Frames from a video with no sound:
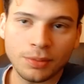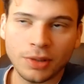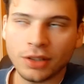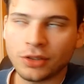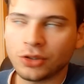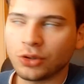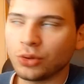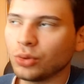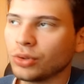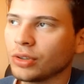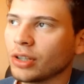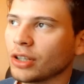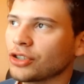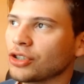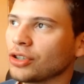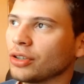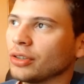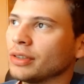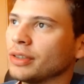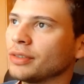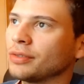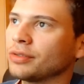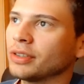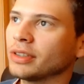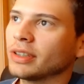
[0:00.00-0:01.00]
that you touch
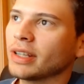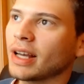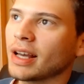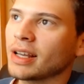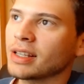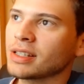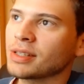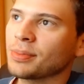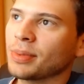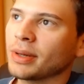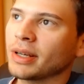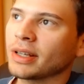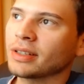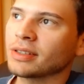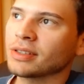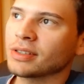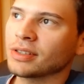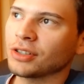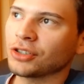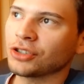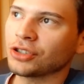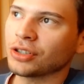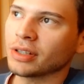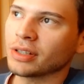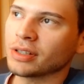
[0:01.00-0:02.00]
on different aspects
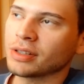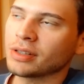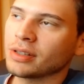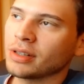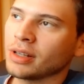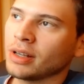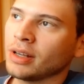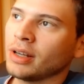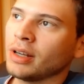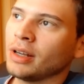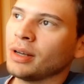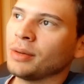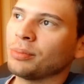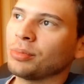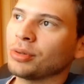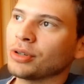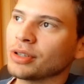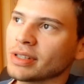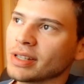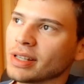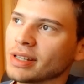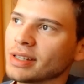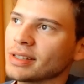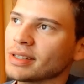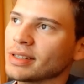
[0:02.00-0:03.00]
such as
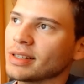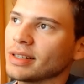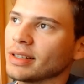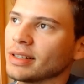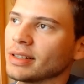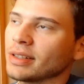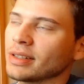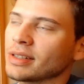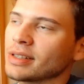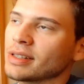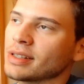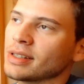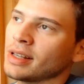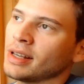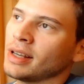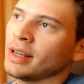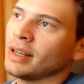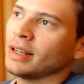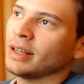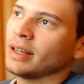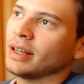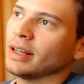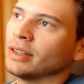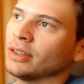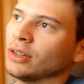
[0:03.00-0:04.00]
persistence
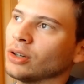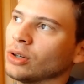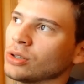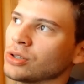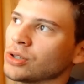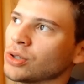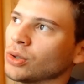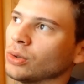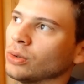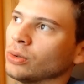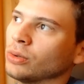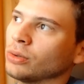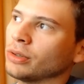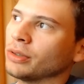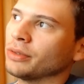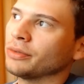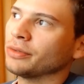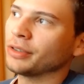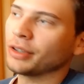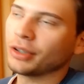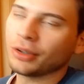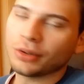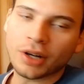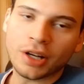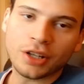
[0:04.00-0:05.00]
and also
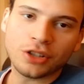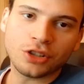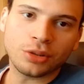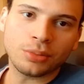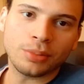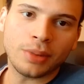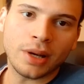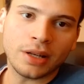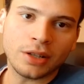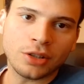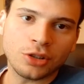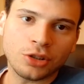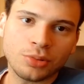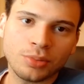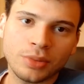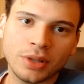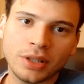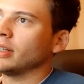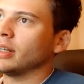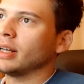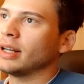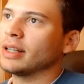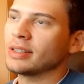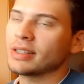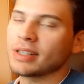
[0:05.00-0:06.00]
configuration
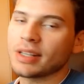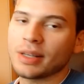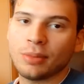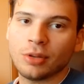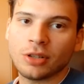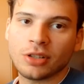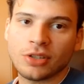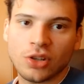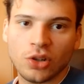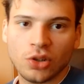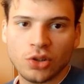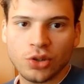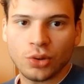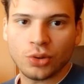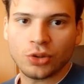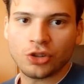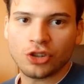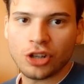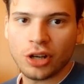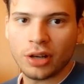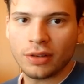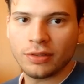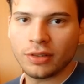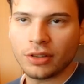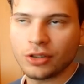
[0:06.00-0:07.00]
management. And Seba is also in
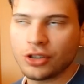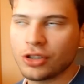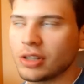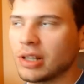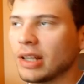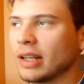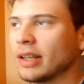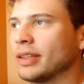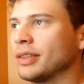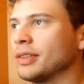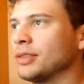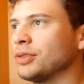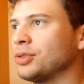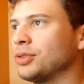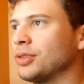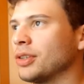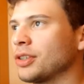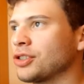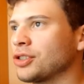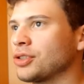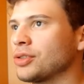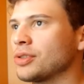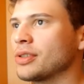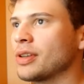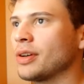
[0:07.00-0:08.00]
Java, just like
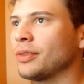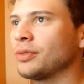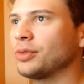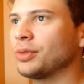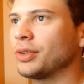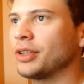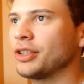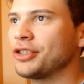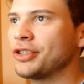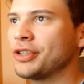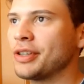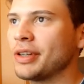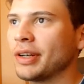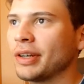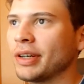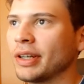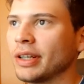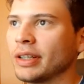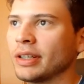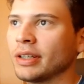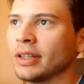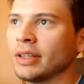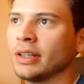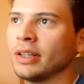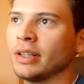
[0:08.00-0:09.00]
introduction to software
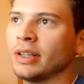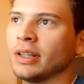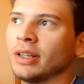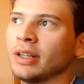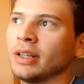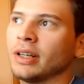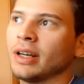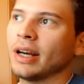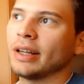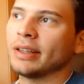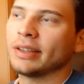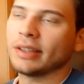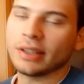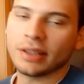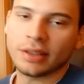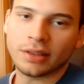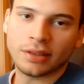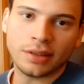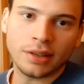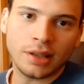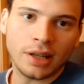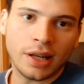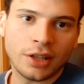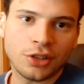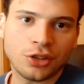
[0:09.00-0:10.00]
engineering. I think
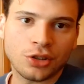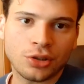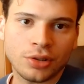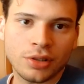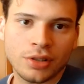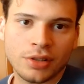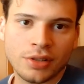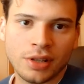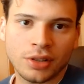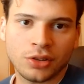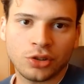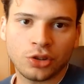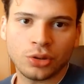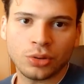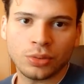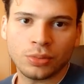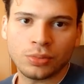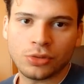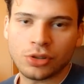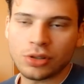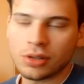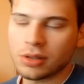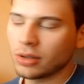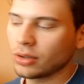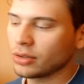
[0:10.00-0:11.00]
the lecturers at TUM
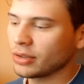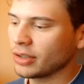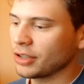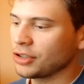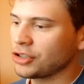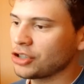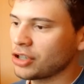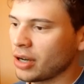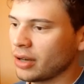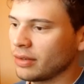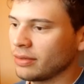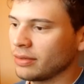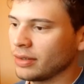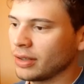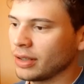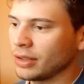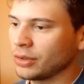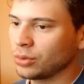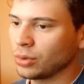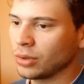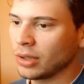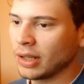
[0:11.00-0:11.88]
just looked at Java and were